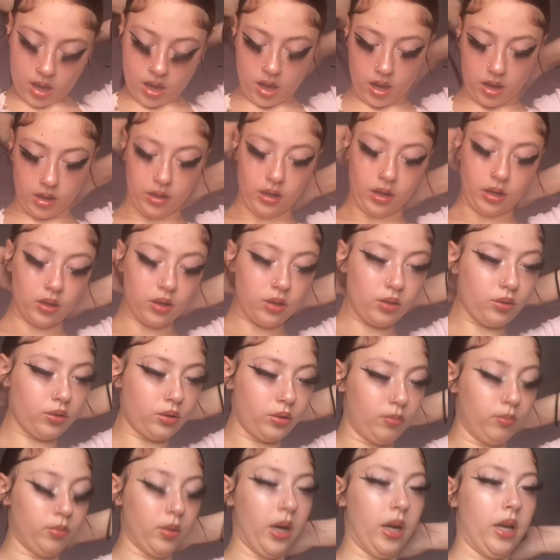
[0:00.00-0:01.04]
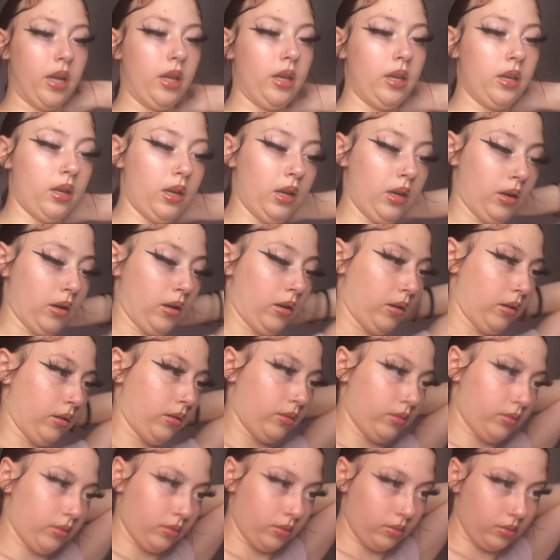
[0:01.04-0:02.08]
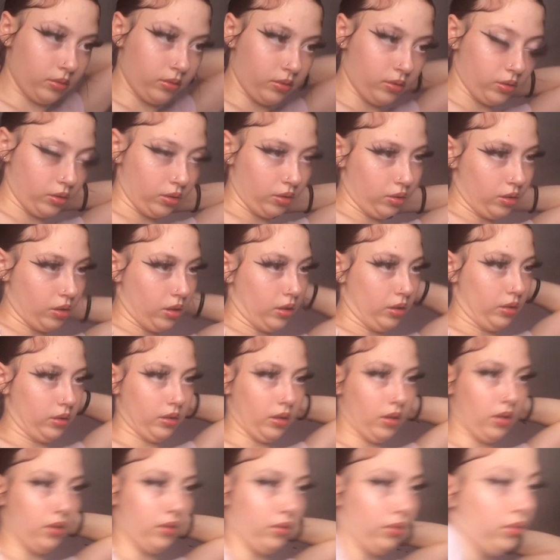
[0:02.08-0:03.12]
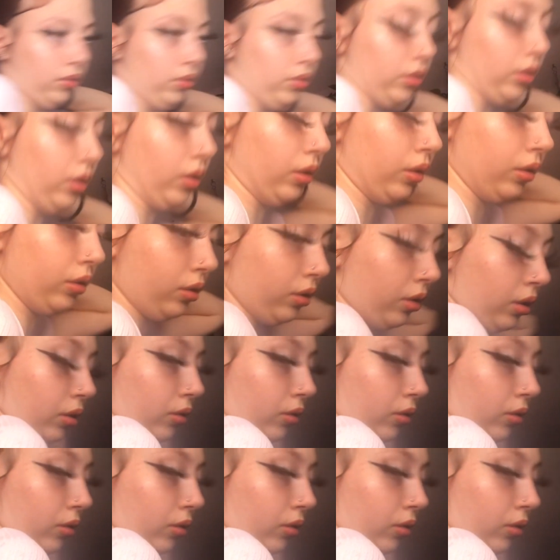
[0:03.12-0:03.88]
and I used braiding hair to do this. Hold on, let me turn